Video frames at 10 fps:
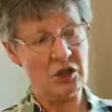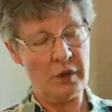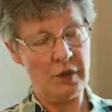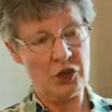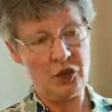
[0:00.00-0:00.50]
So
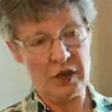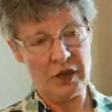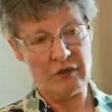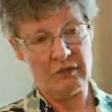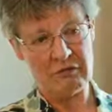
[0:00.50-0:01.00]
we're
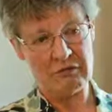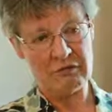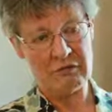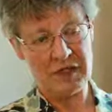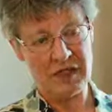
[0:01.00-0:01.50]

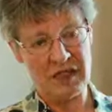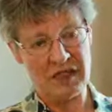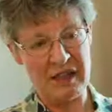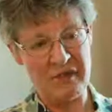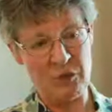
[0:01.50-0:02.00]
talking 6,
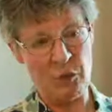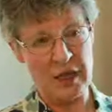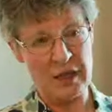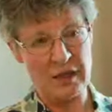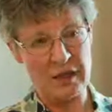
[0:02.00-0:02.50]
7 weeks.